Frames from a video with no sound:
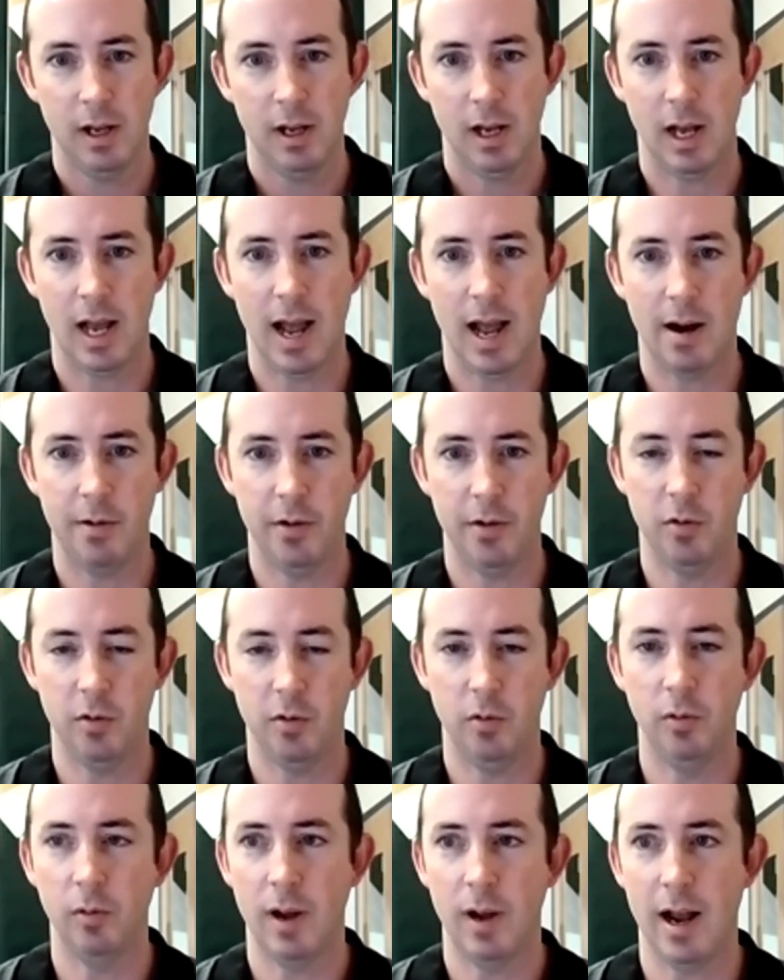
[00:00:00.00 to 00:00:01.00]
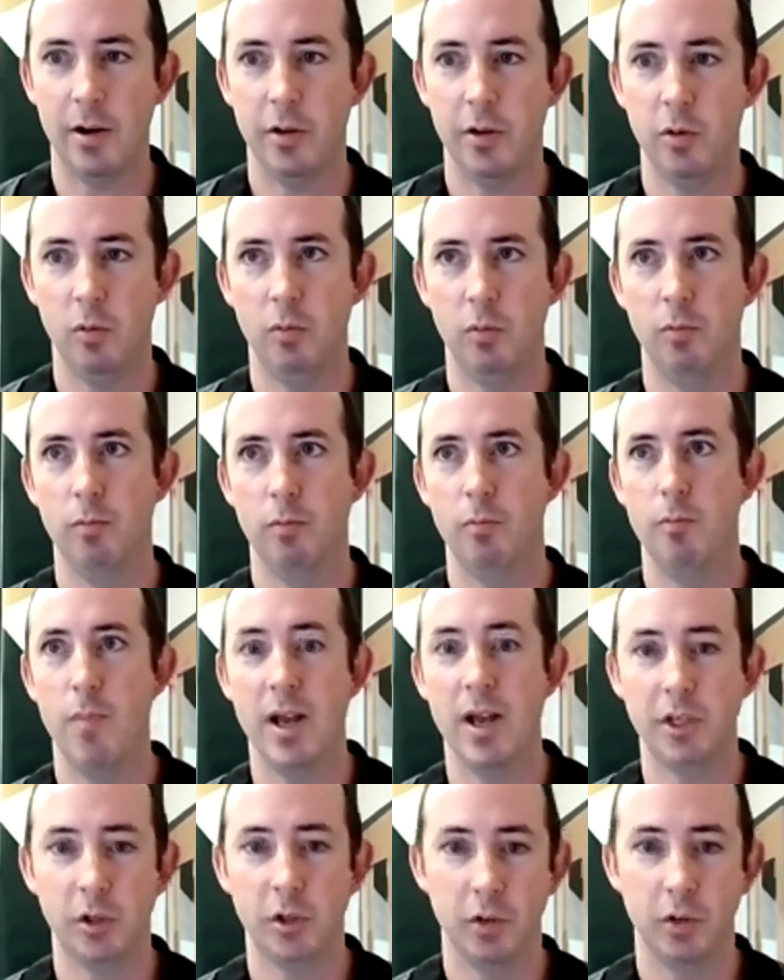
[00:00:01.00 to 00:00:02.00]
How do you
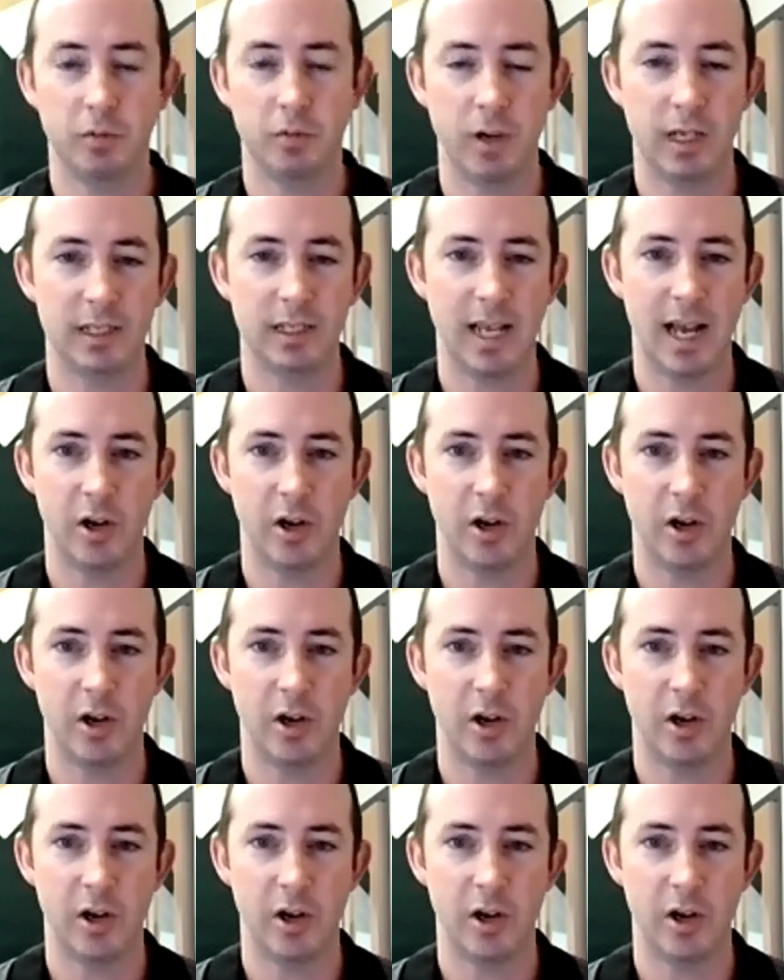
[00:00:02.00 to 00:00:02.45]
measure the risk?